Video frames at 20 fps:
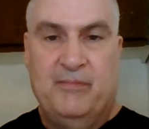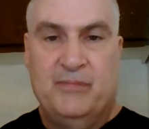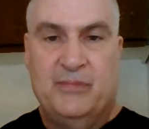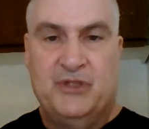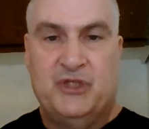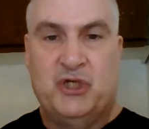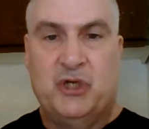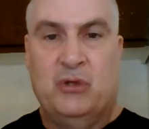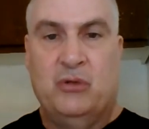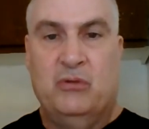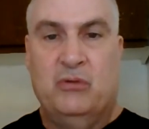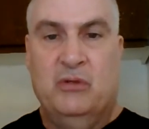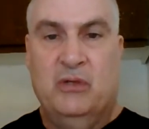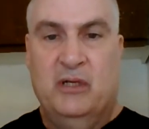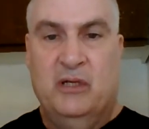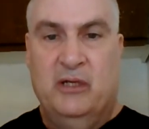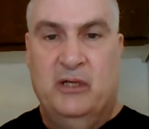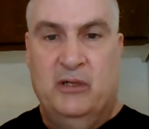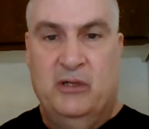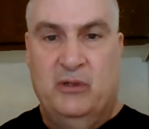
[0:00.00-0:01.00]
So
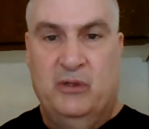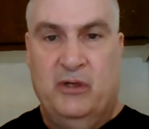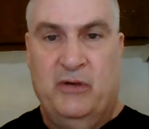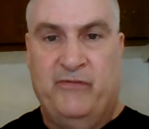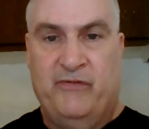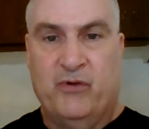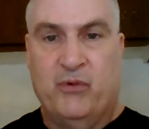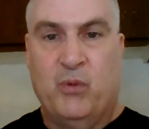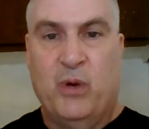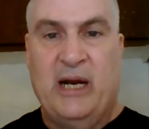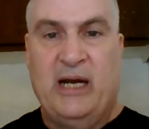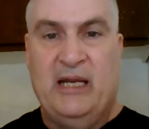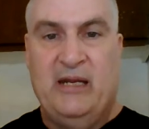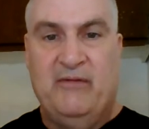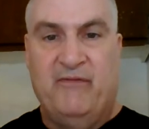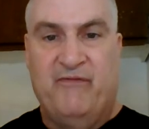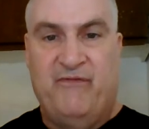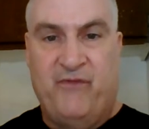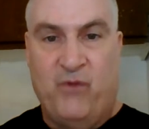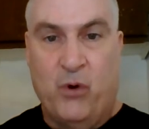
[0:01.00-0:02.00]
if you're
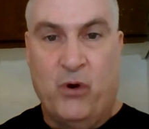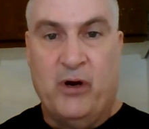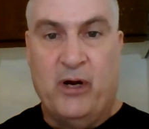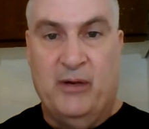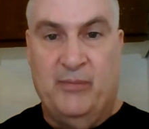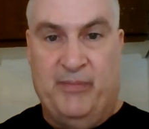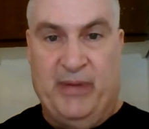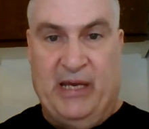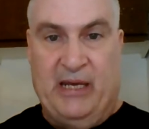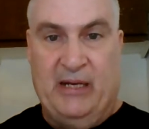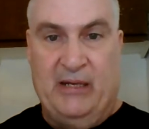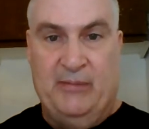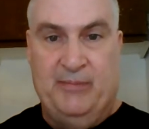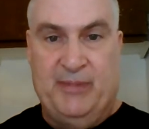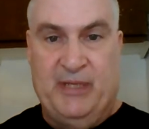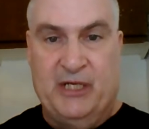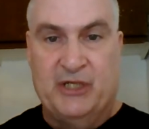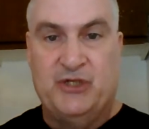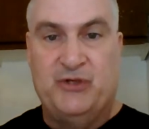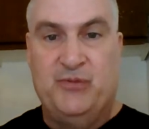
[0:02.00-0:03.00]
waiting for a bed
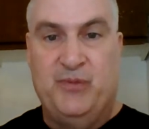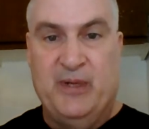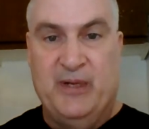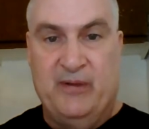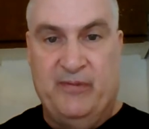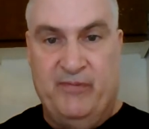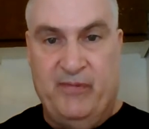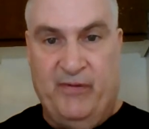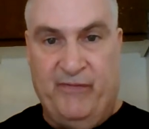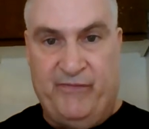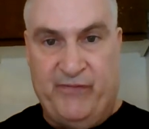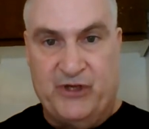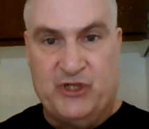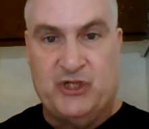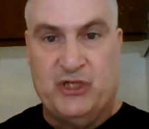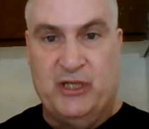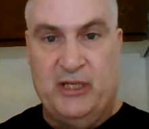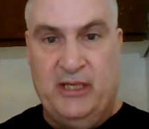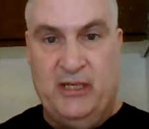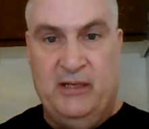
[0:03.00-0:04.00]
because you've been
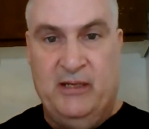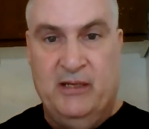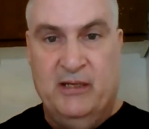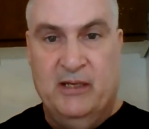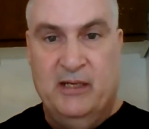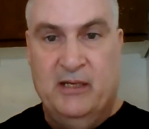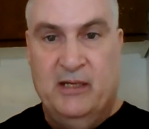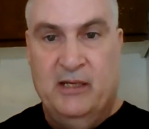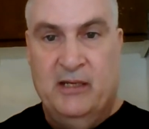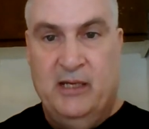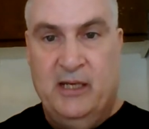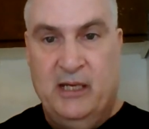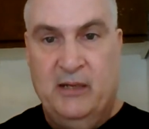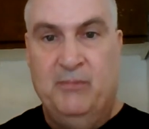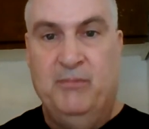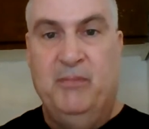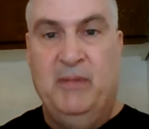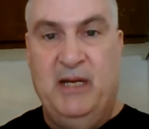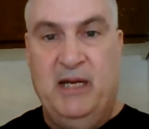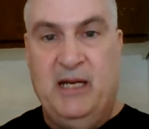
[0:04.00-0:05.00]
officially
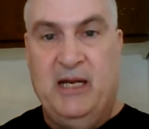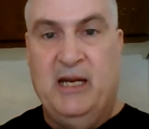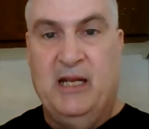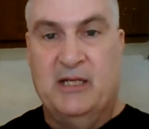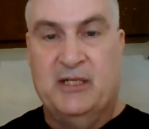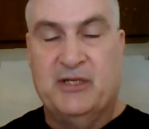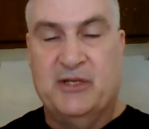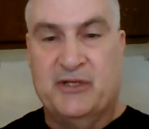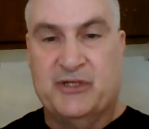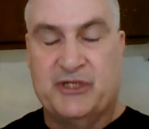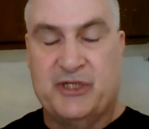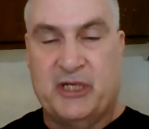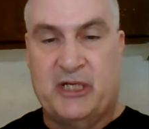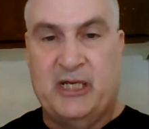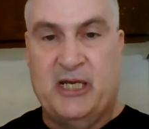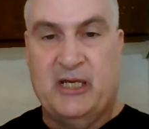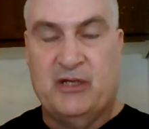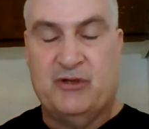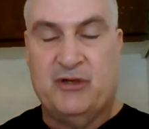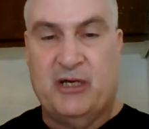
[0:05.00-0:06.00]
admitted into the
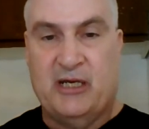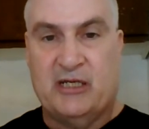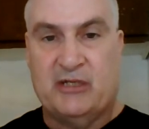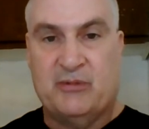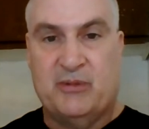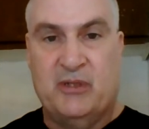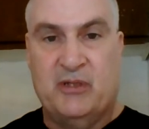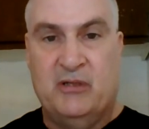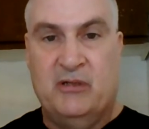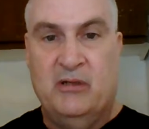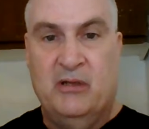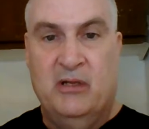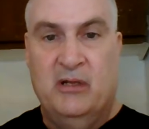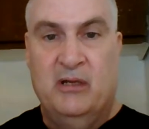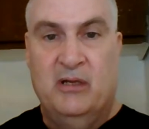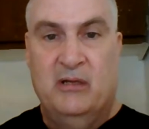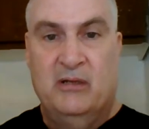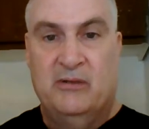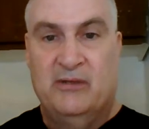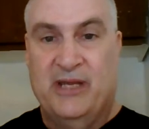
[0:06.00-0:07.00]
psychiatric hospital,
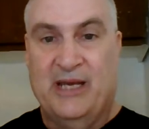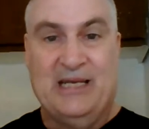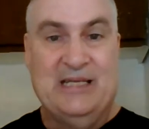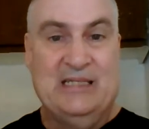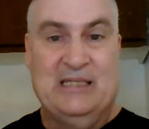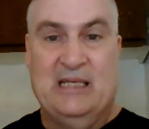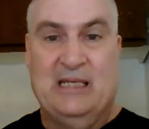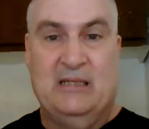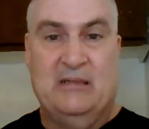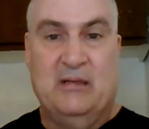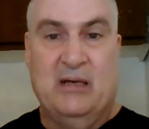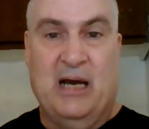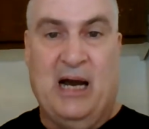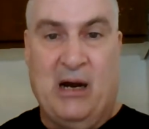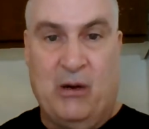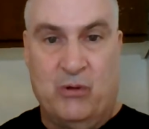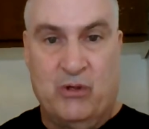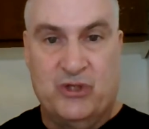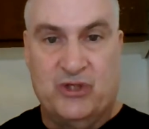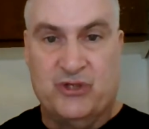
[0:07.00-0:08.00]
that can take
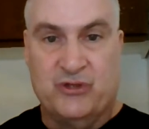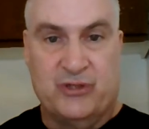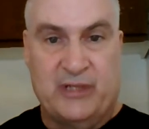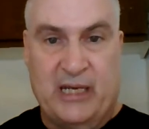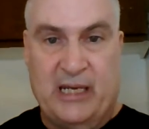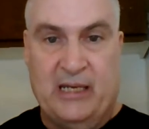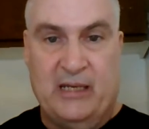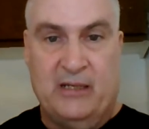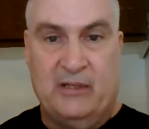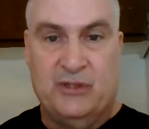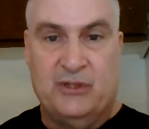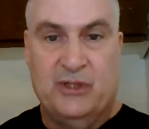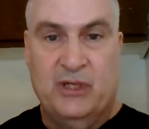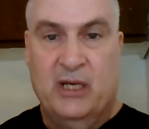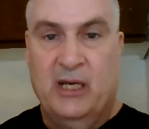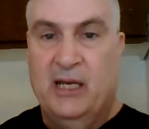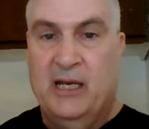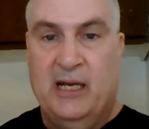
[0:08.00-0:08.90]
hours or days.